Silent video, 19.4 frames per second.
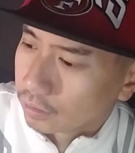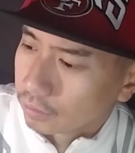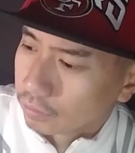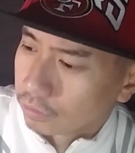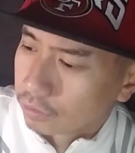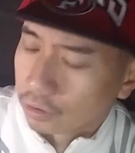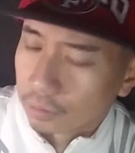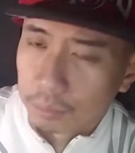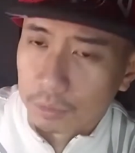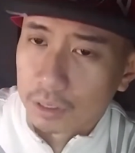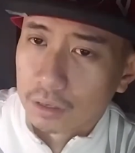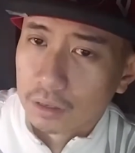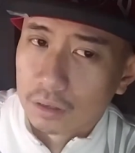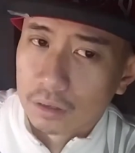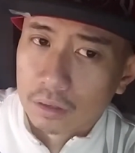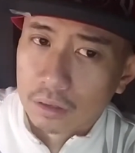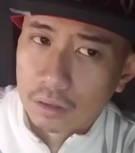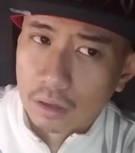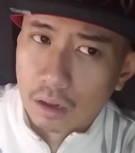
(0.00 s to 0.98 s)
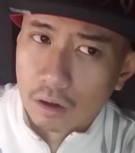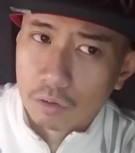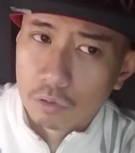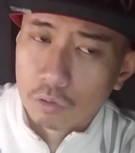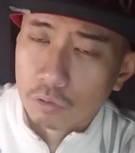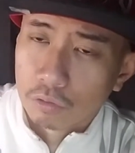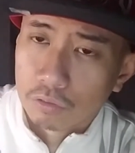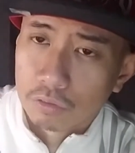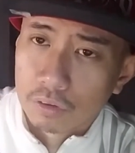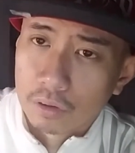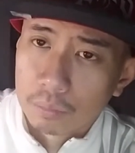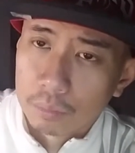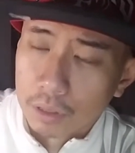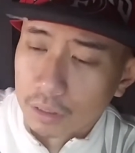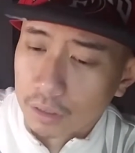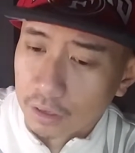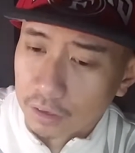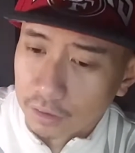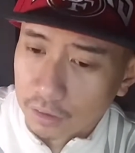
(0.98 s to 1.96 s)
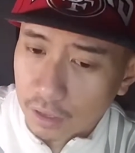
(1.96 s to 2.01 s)
Something, I don't know, something
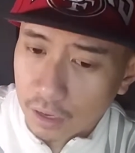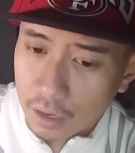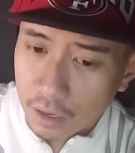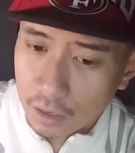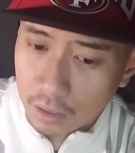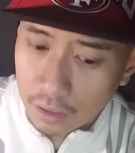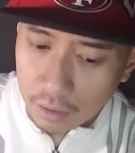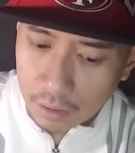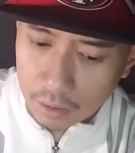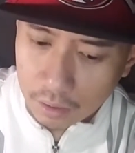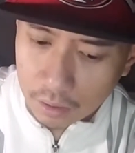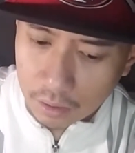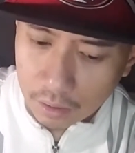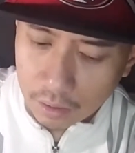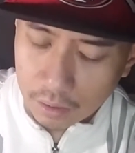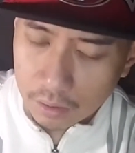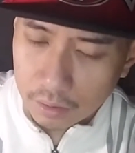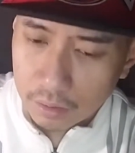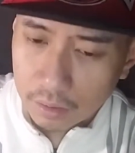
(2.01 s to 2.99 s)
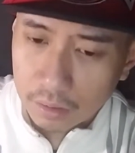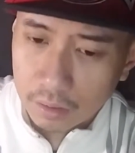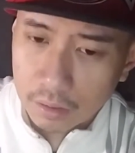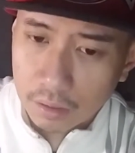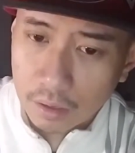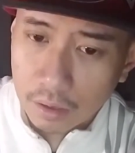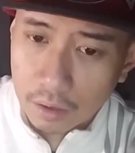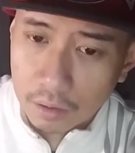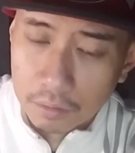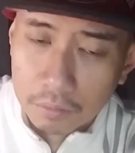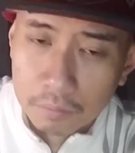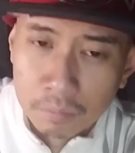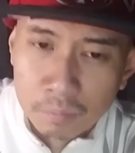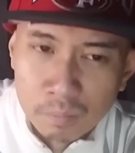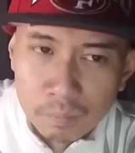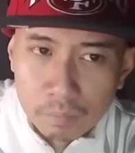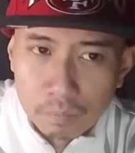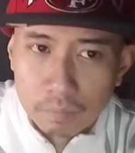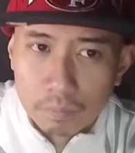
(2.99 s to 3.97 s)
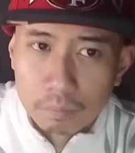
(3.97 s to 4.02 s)
they said that
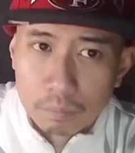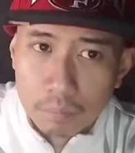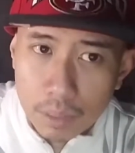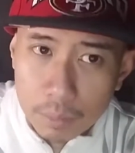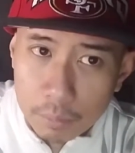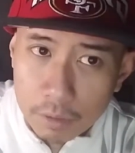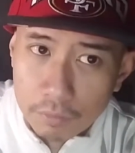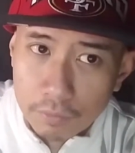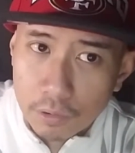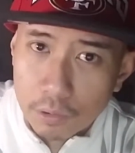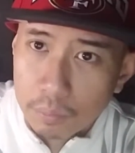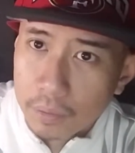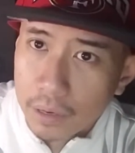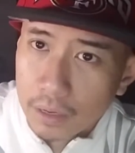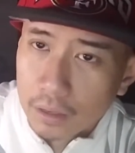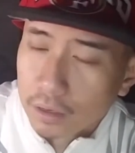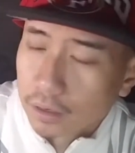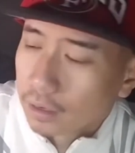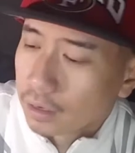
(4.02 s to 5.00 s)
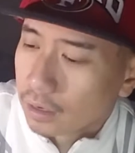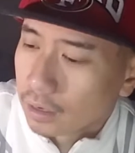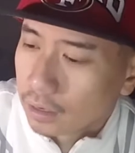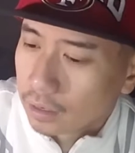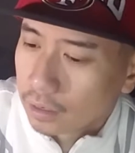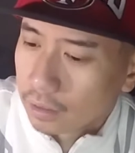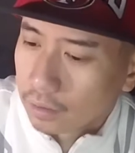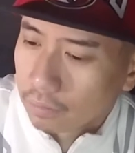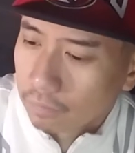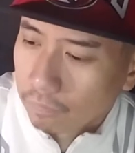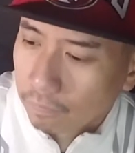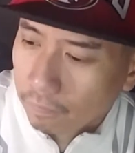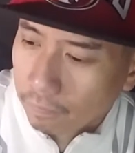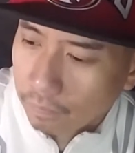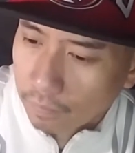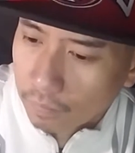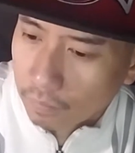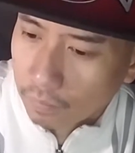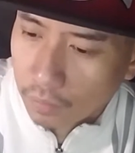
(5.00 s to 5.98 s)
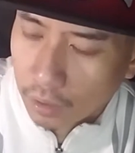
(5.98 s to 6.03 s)
made me feel panicky.
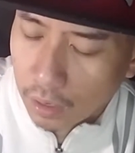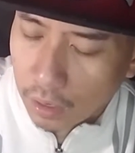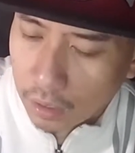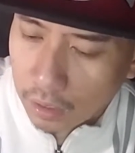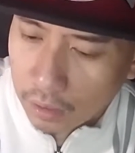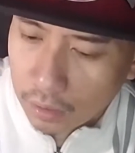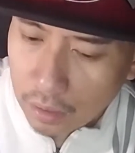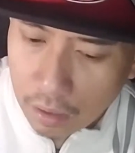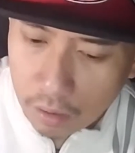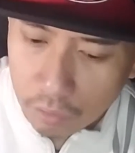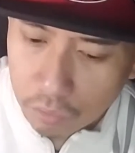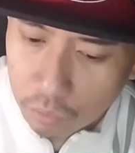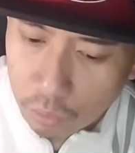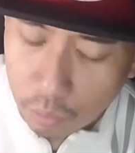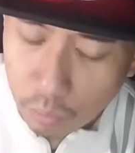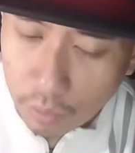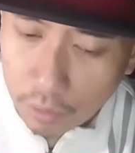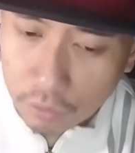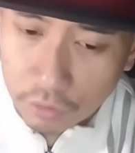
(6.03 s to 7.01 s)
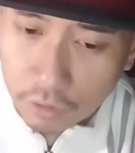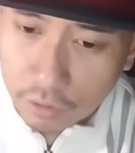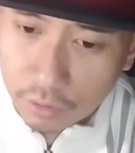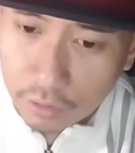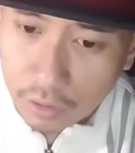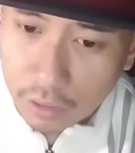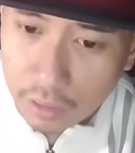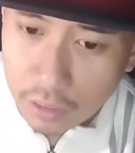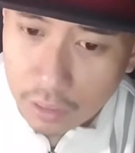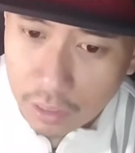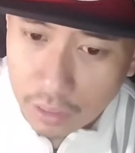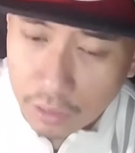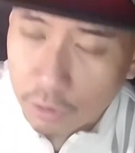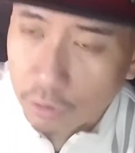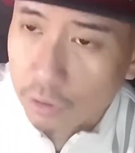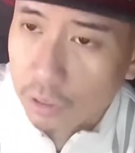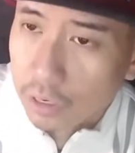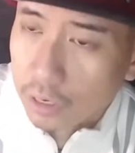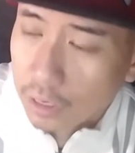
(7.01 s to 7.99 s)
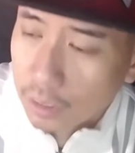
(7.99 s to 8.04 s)
I don't know where I was just sitting. I
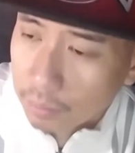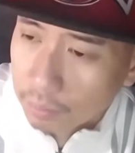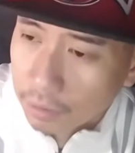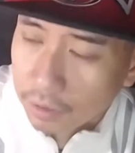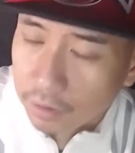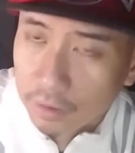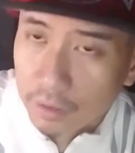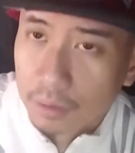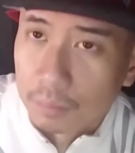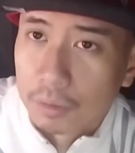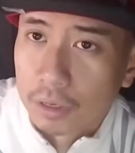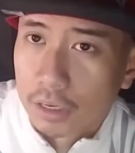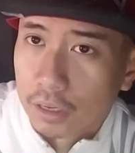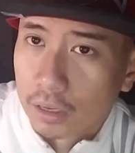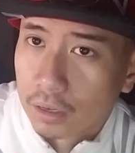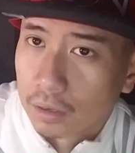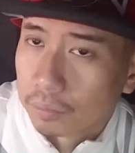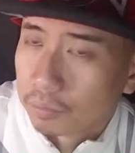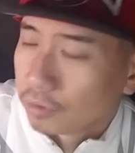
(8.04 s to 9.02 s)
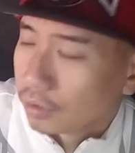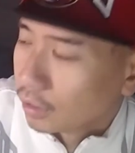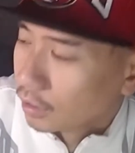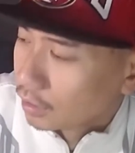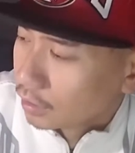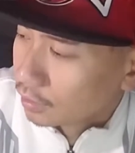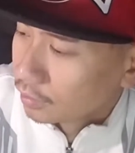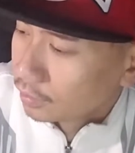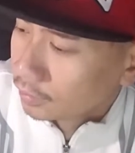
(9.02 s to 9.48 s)
couldn't eat. My stomach got upset.